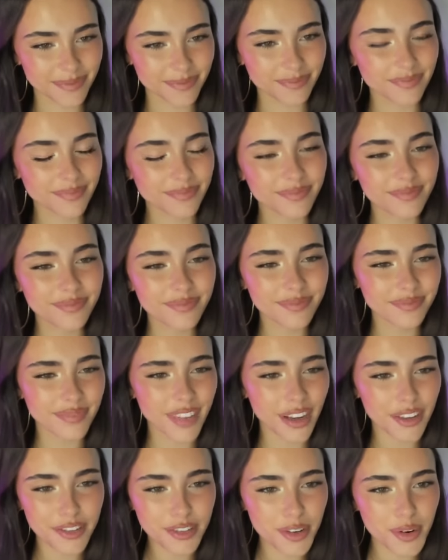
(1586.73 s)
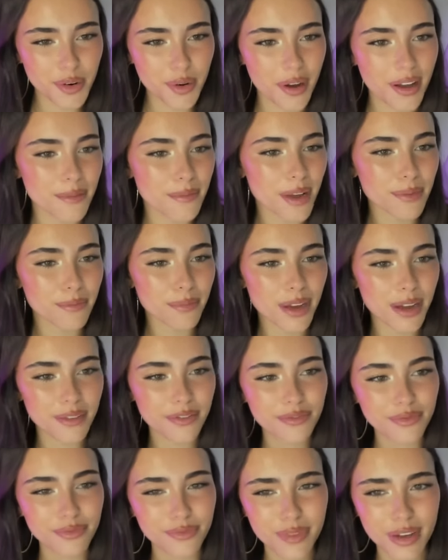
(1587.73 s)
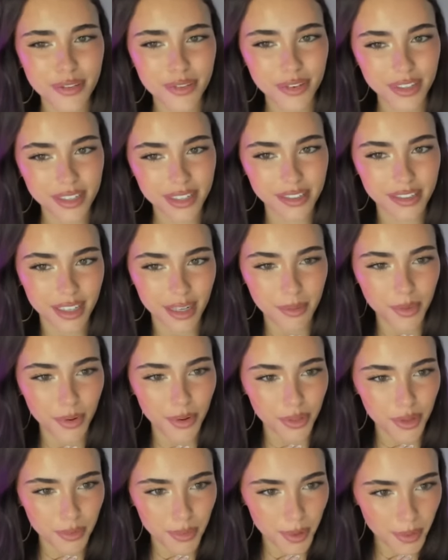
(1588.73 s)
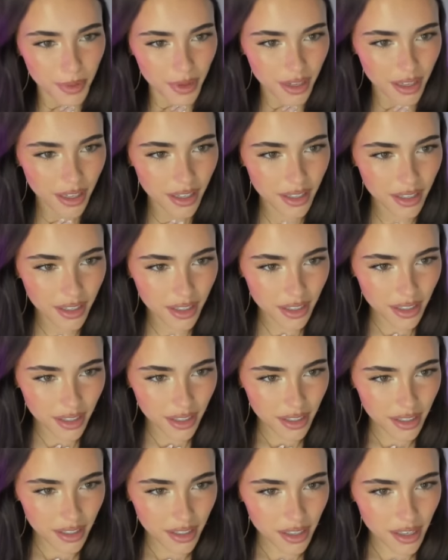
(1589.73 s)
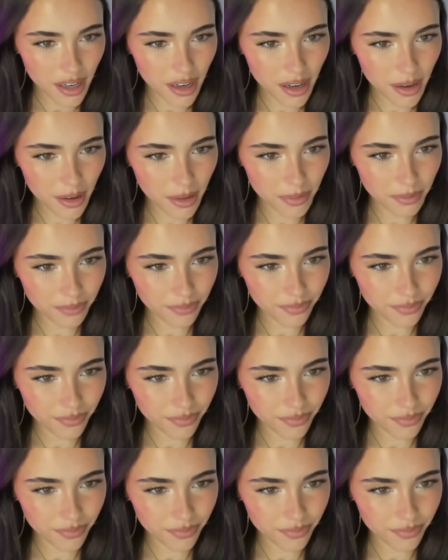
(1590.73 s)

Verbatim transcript: I also don't know how my, my my voice sounds like I'm going through puberty. Um,